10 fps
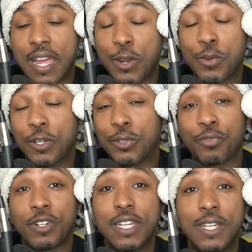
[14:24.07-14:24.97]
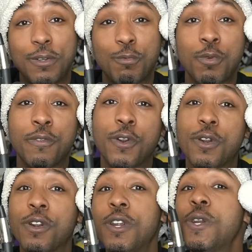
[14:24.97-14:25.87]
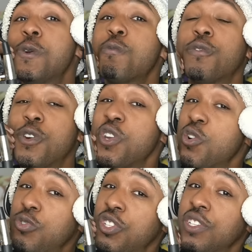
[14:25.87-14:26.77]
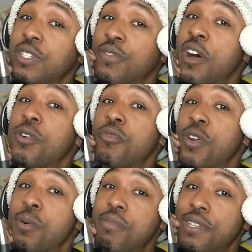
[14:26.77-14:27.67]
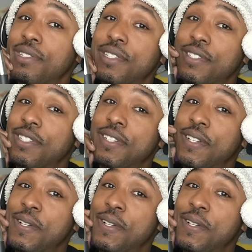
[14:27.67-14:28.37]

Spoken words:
I don't agree with her notions of how to run her business,